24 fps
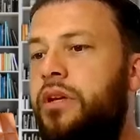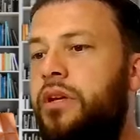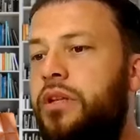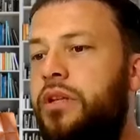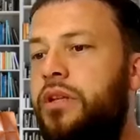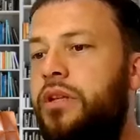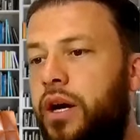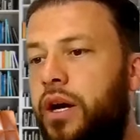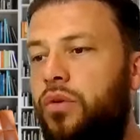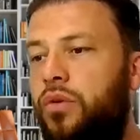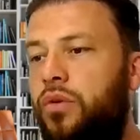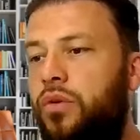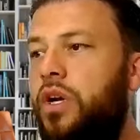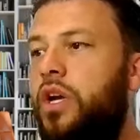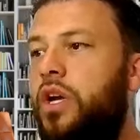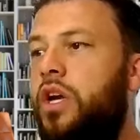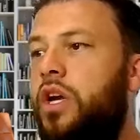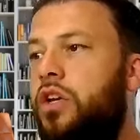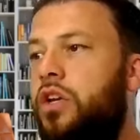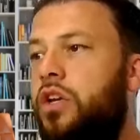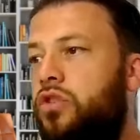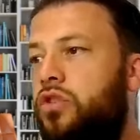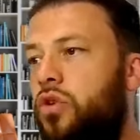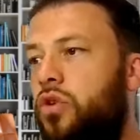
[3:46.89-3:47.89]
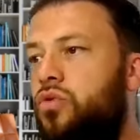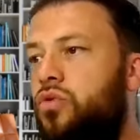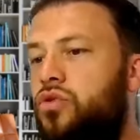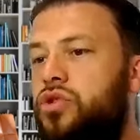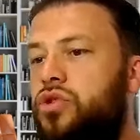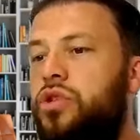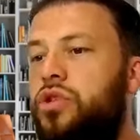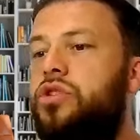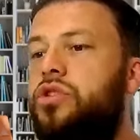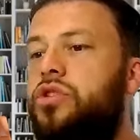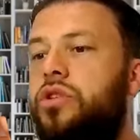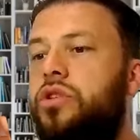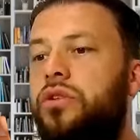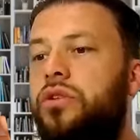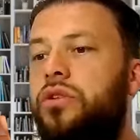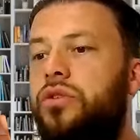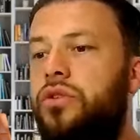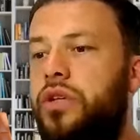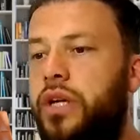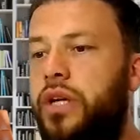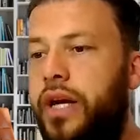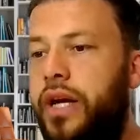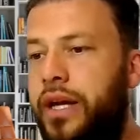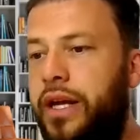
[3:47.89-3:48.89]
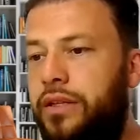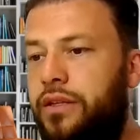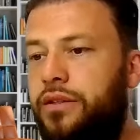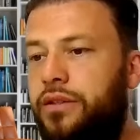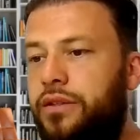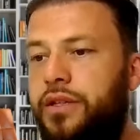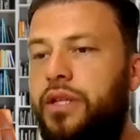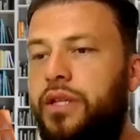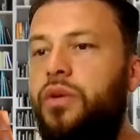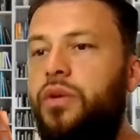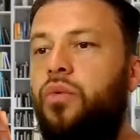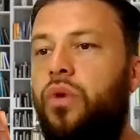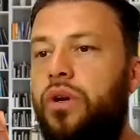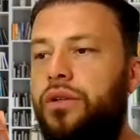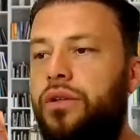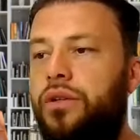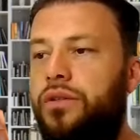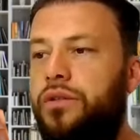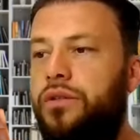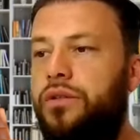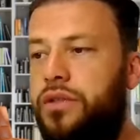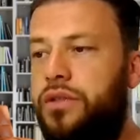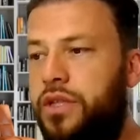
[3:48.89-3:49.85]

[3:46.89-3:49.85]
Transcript: Now, don't just look at the D one.